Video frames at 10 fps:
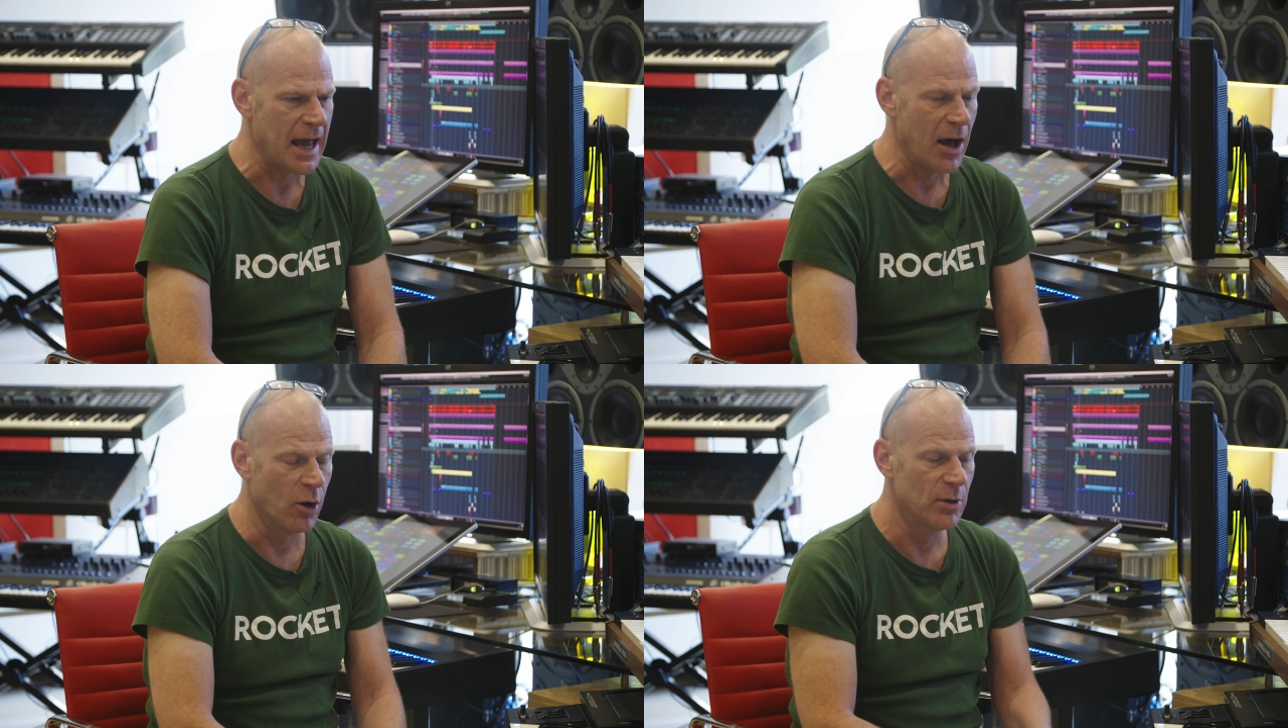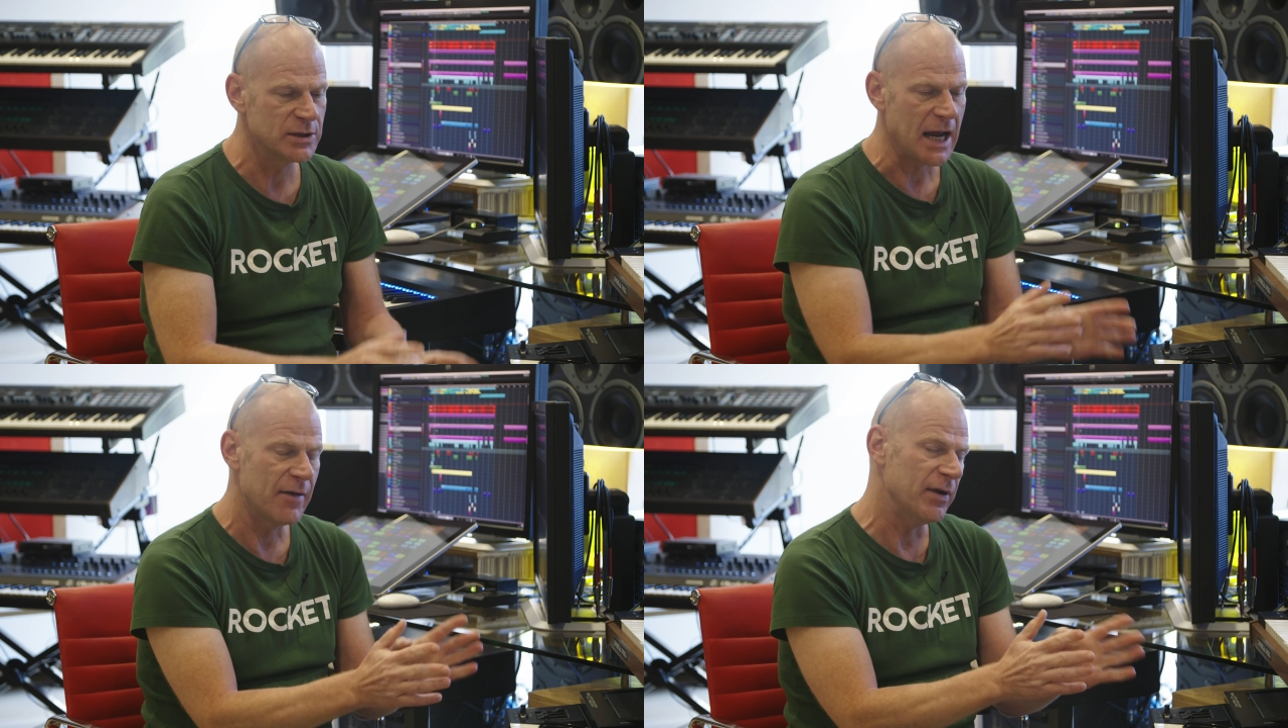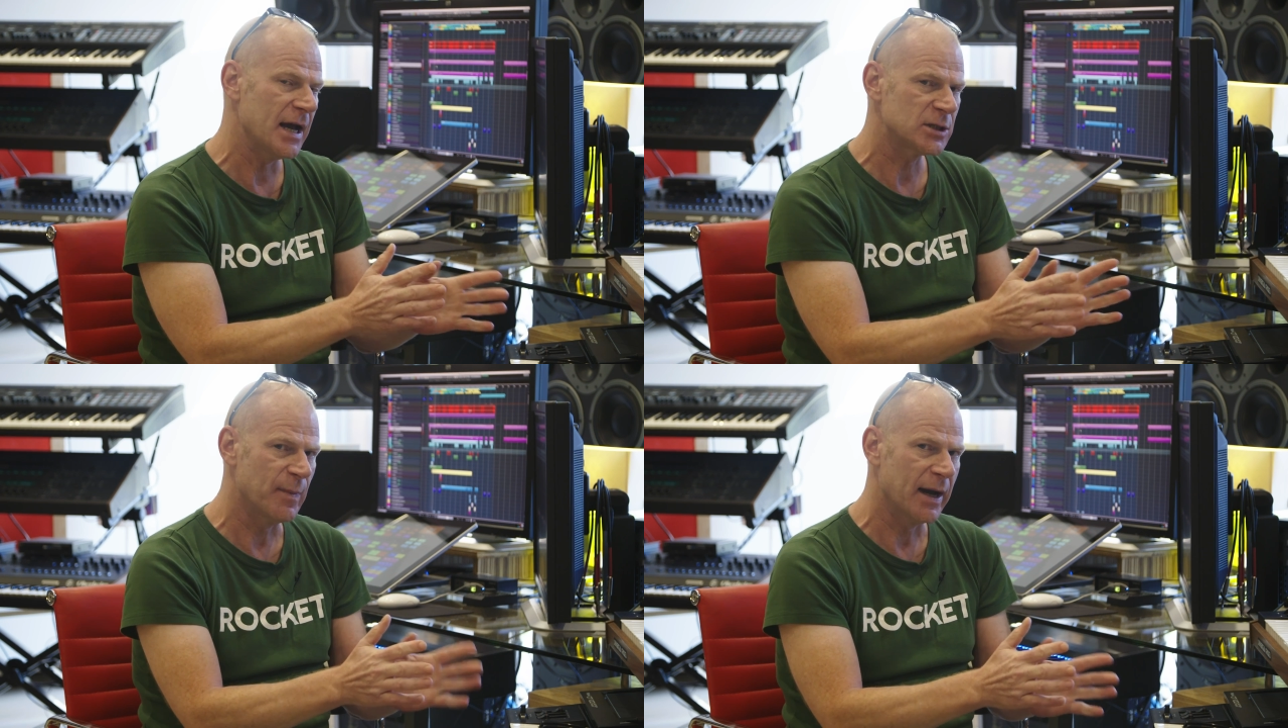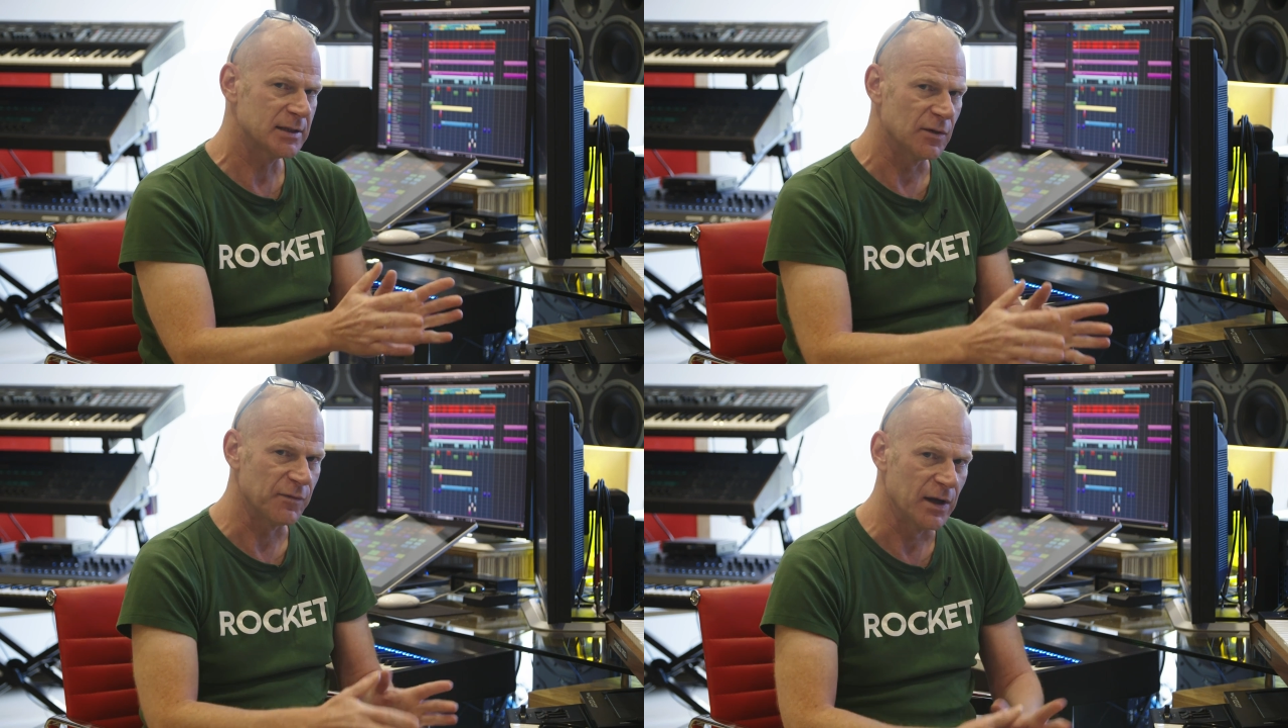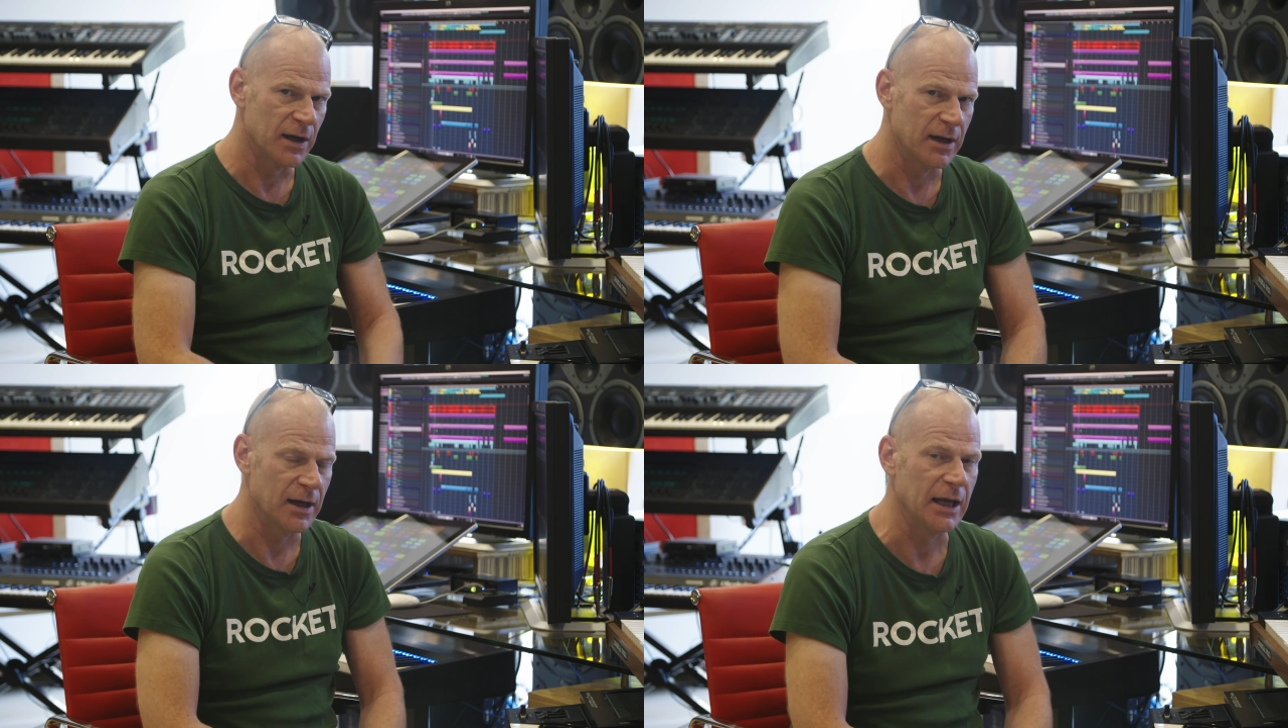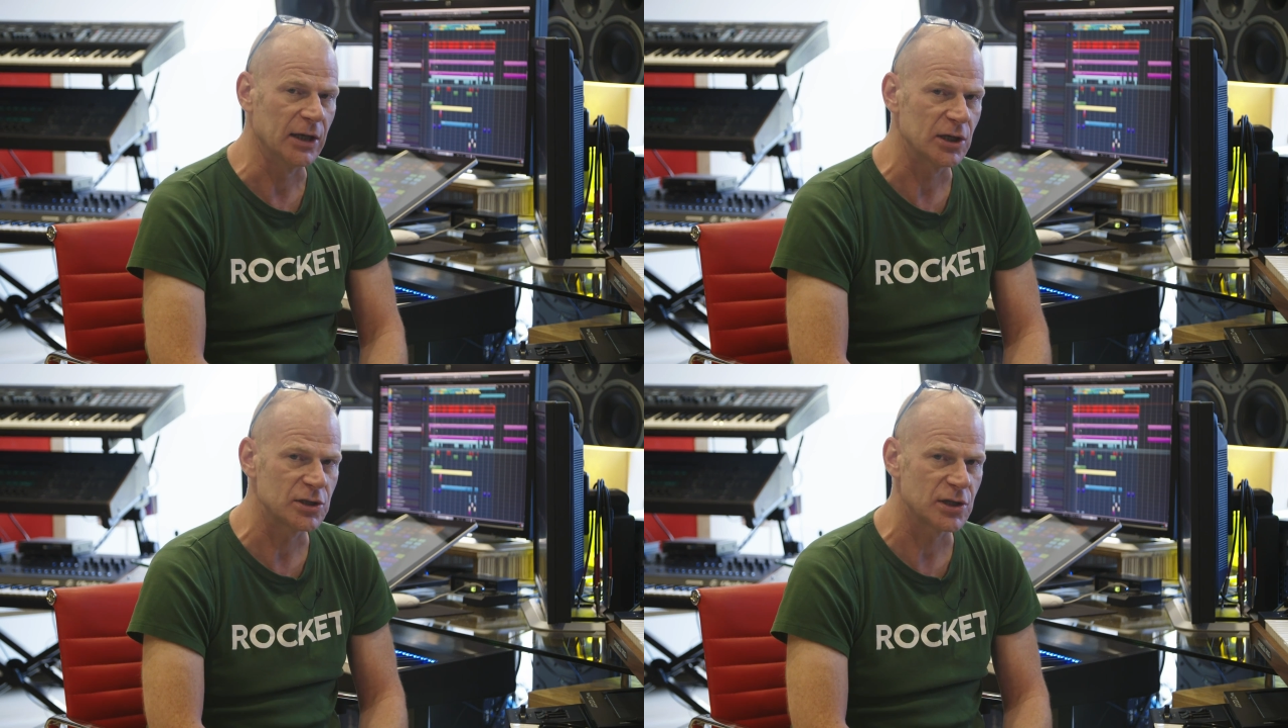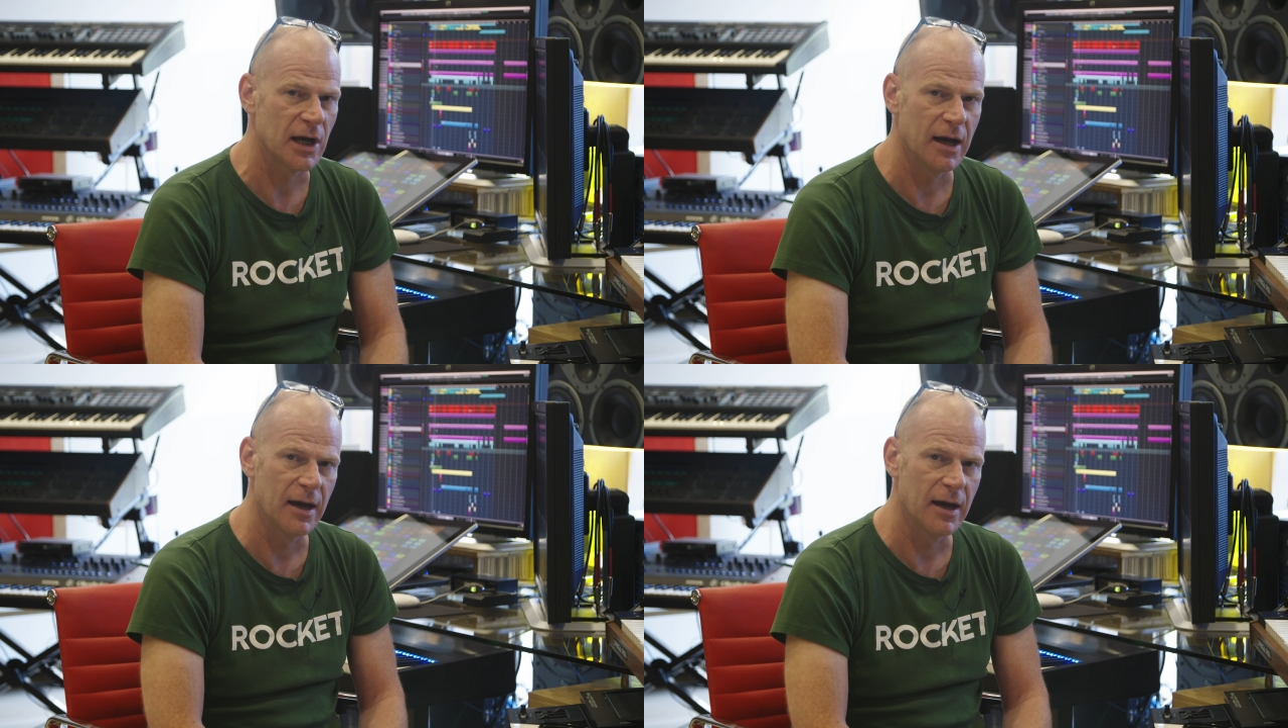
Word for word: almost every aspect of the English